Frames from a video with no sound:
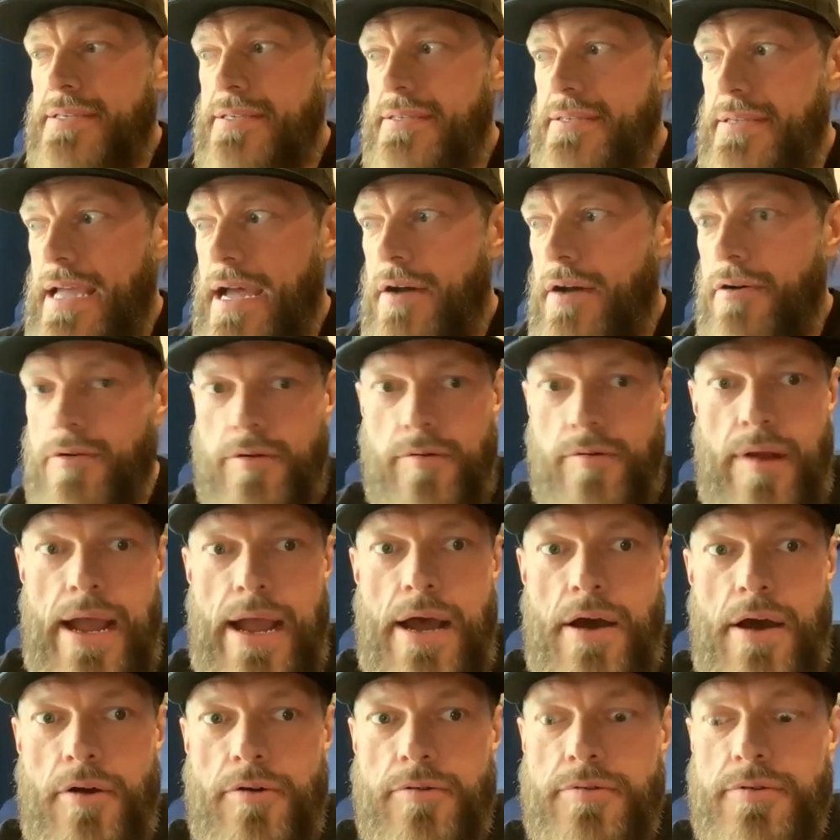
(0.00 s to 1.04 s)
it's now
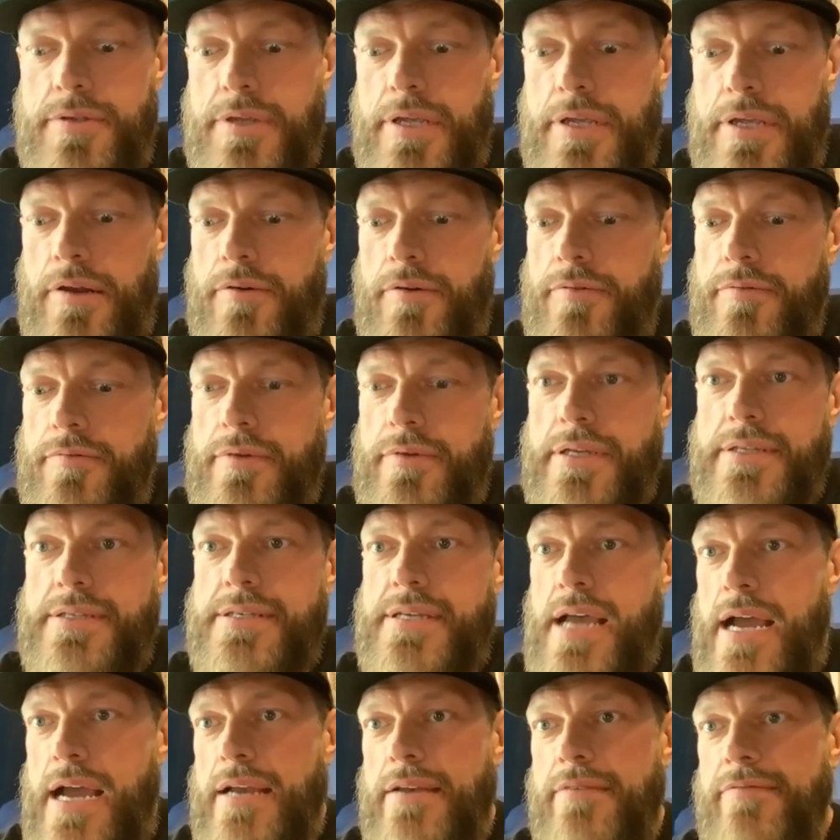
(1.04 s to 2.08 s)
around,
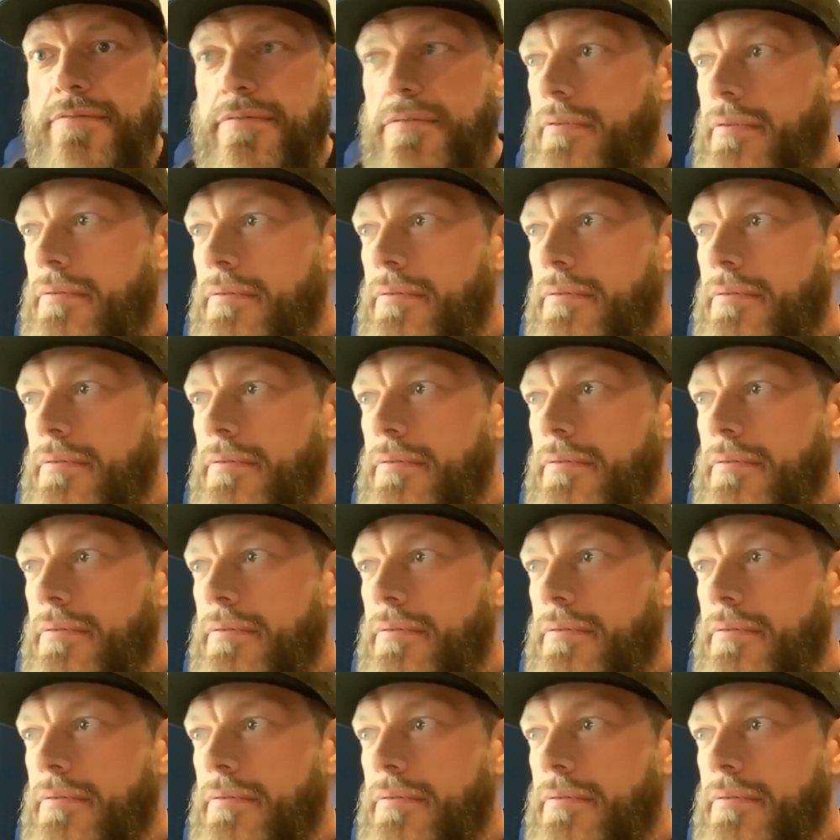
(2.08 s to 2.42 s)
it's kind of